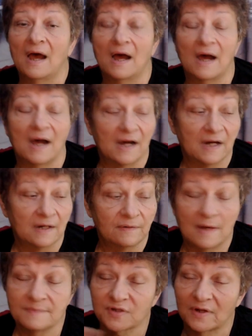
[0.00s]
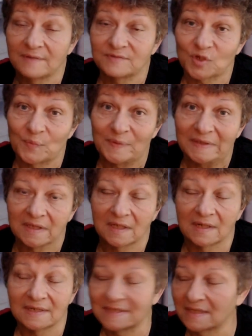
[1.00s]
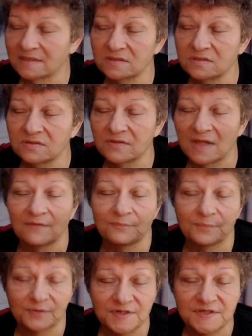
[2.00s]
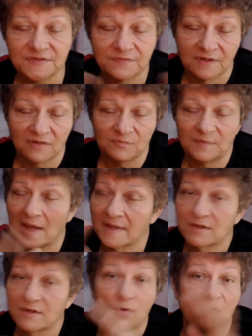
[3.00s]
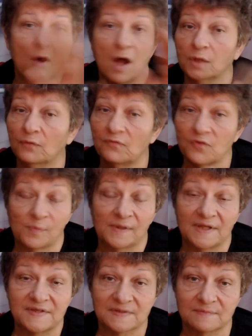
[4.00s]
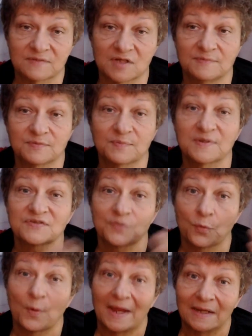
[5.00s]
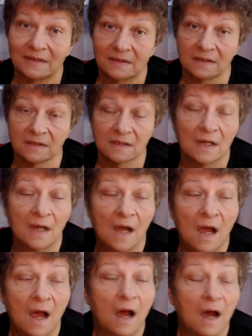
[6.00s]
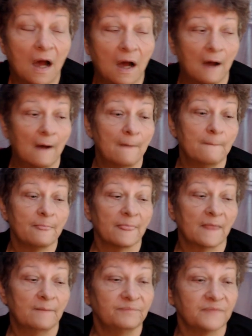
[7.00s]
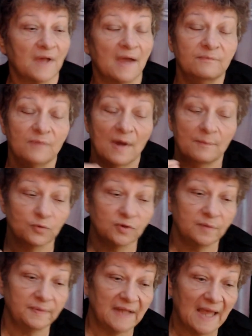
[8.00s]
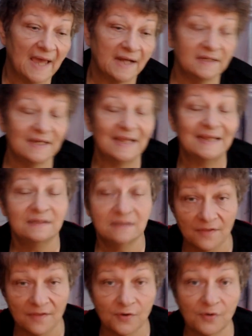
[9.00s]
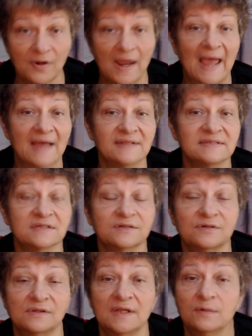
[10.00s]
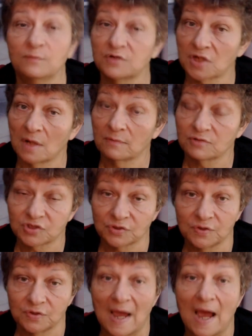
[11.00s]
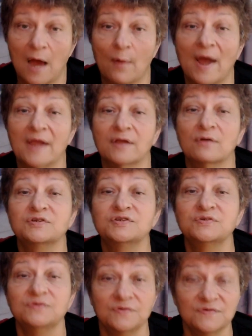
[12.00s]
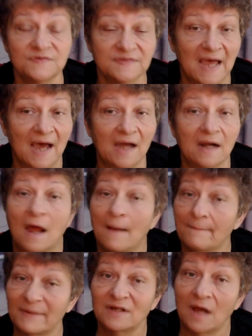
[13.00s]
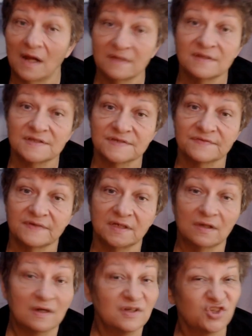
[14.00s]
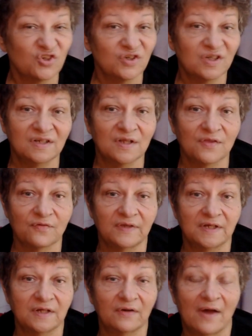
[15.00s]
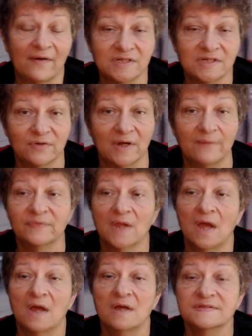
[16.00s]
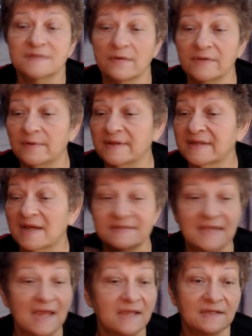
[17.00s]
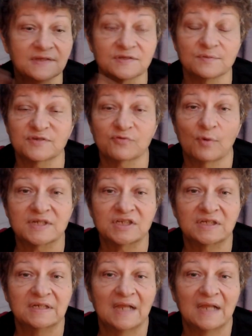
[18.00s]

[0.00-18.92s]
I'm sorry, I'm jumping again. I tend to do that. Please forgive me. I go all over the place sometimes because of the way I think. I'm going to be adding another hand signal in, which I will show you how I go to use that, but not in this video. I'll show you in another video how I do it. So anyway, guys, hey, thanks so much for watching.